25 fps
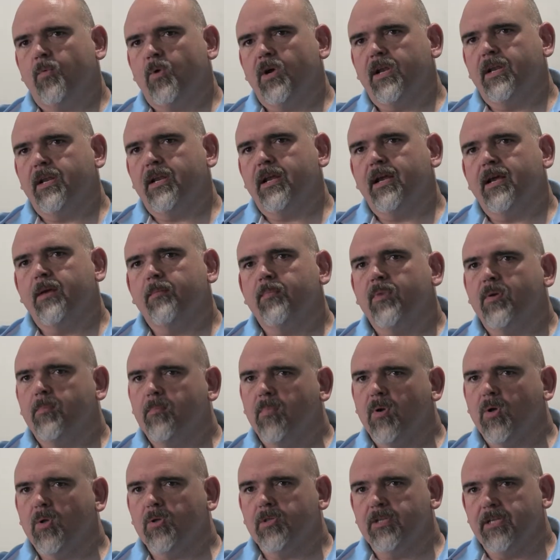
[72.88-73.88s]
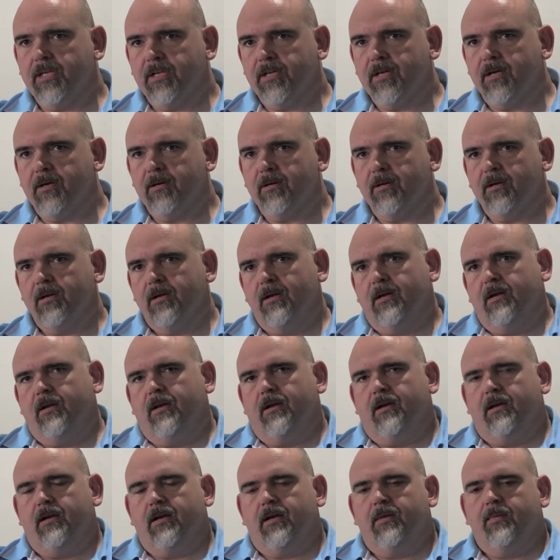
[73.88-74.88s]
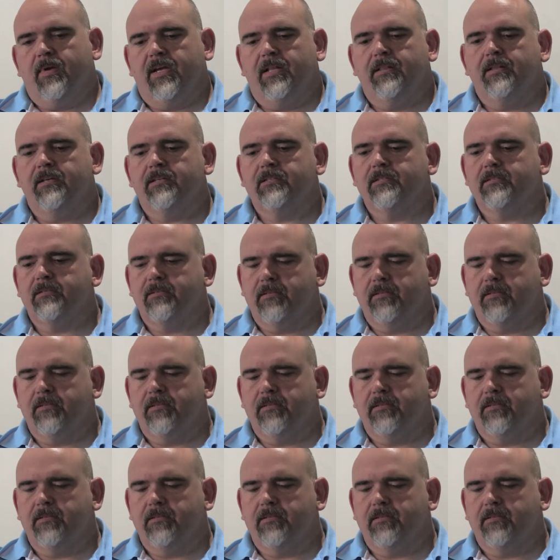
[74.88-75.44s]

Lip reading: one name, Moldino. And this